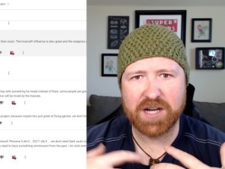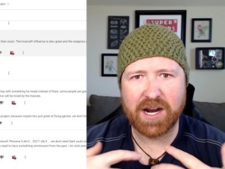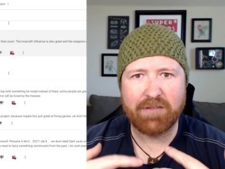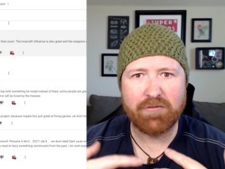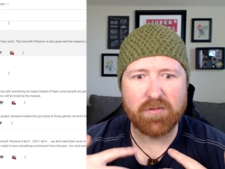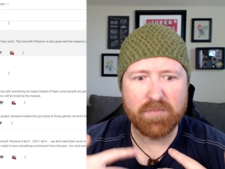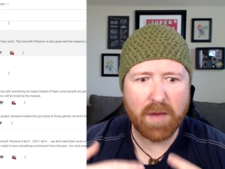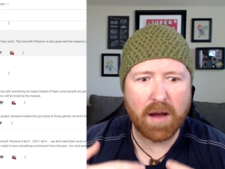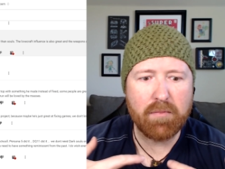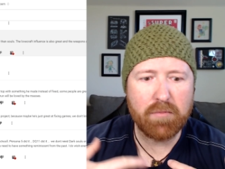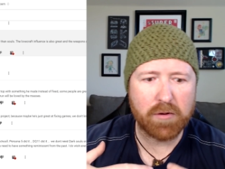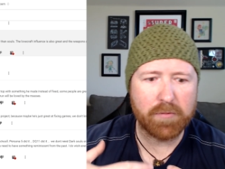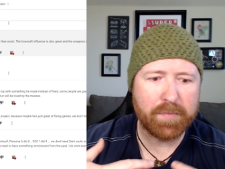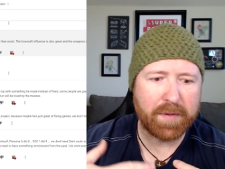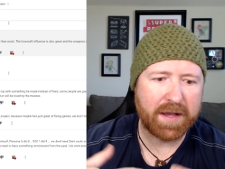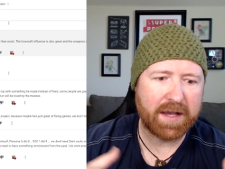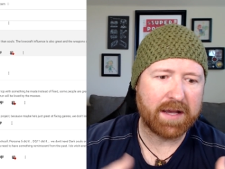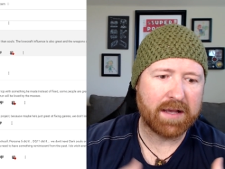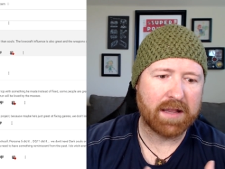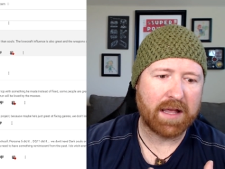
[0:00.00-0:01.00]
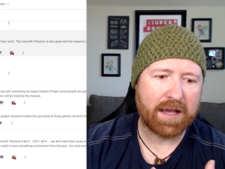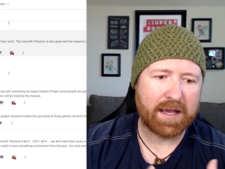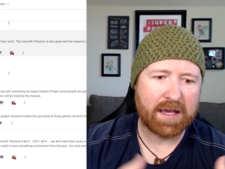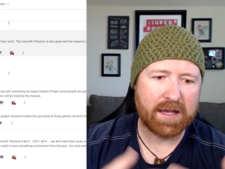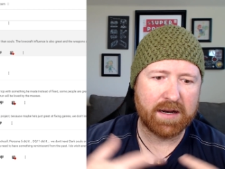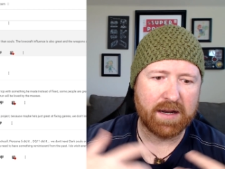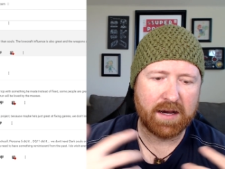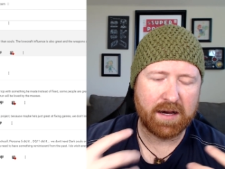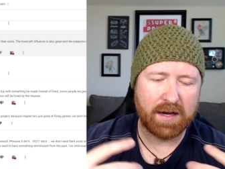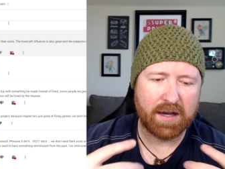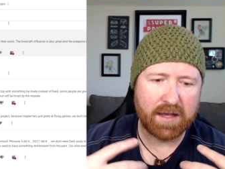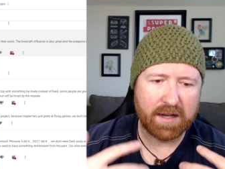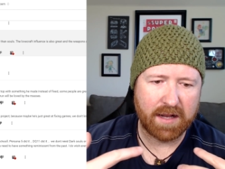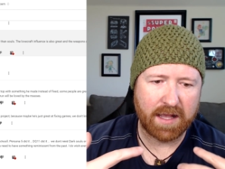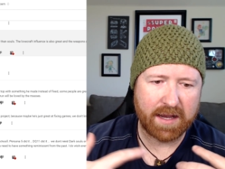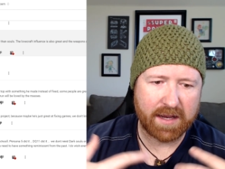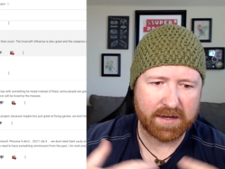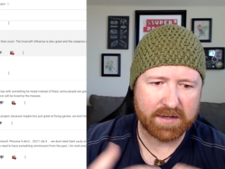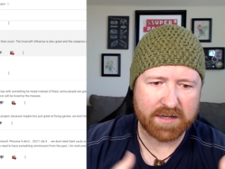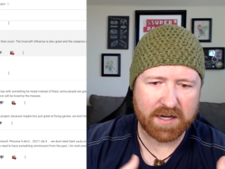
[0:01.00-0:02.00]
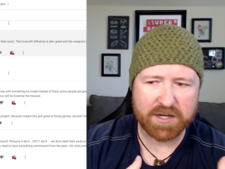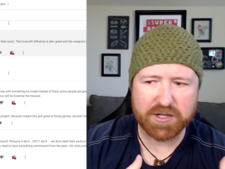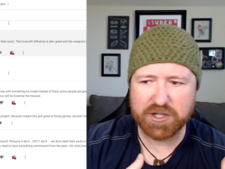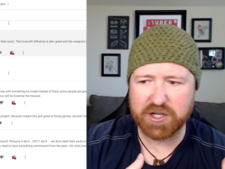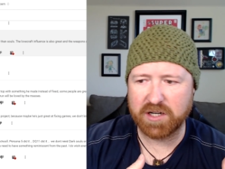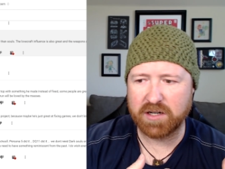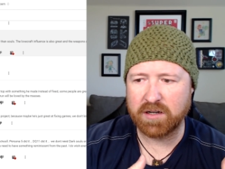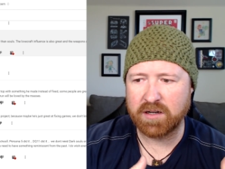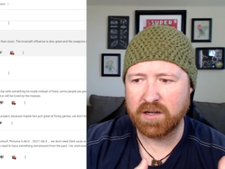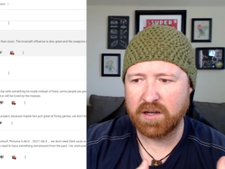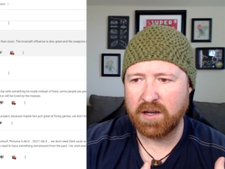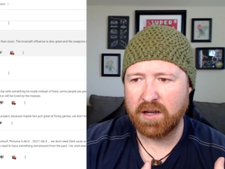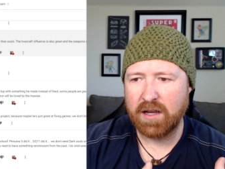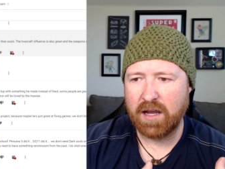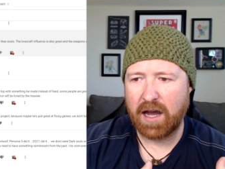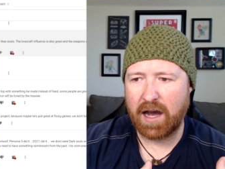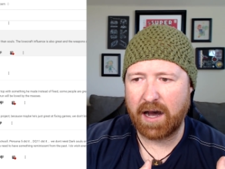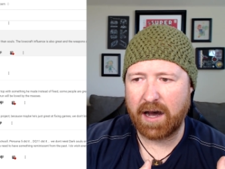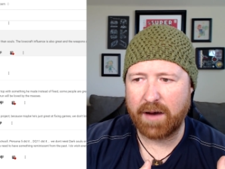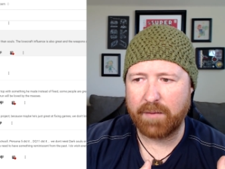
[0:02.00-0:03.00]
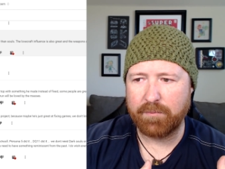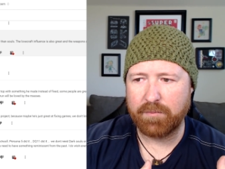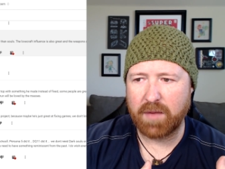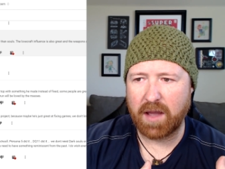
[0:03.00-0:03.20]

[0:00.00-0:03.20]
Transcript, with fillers: I remember being like in a in like a dungeon, um,